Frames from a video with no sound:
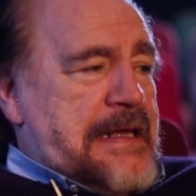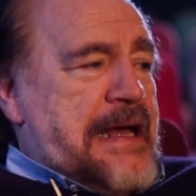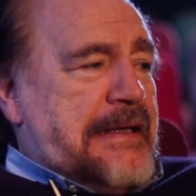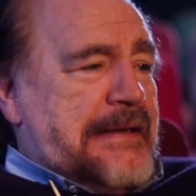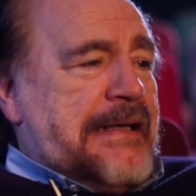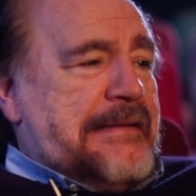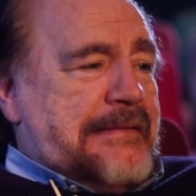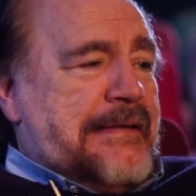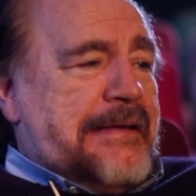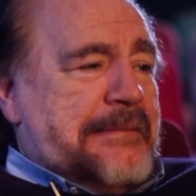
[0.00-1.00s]
He had
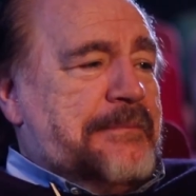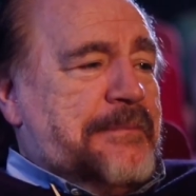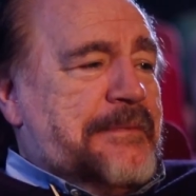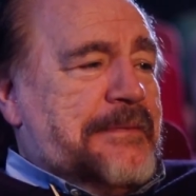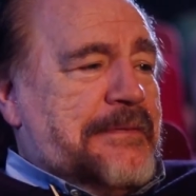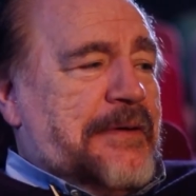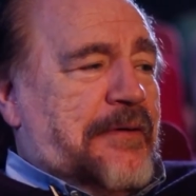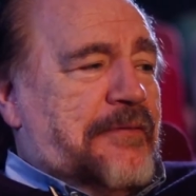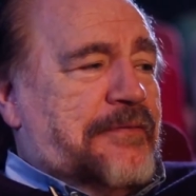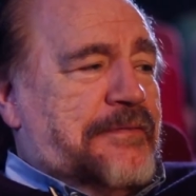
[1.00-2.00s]
that thing
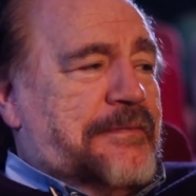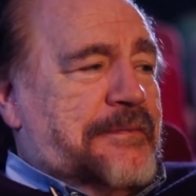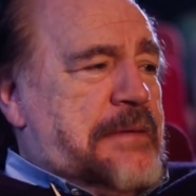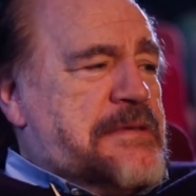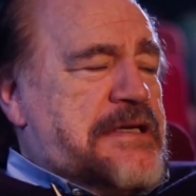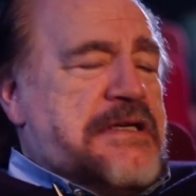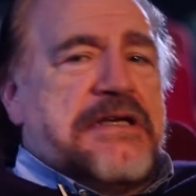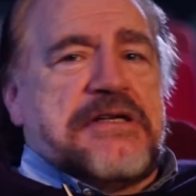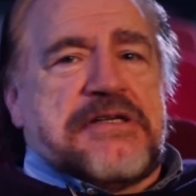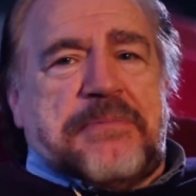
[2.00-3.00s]
of, it was an
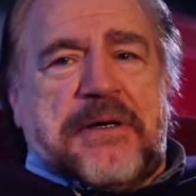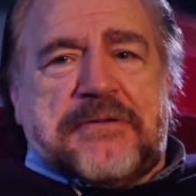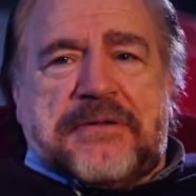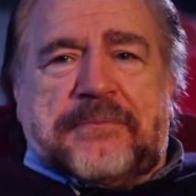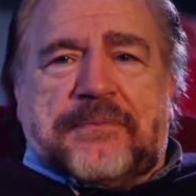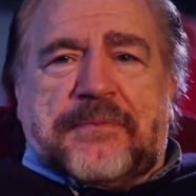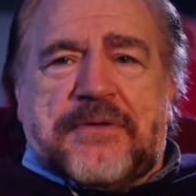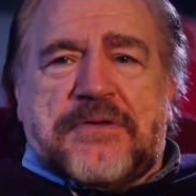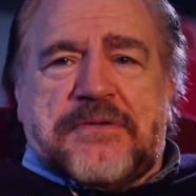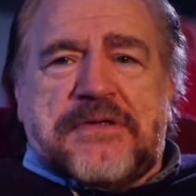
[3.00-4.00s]
ease about him.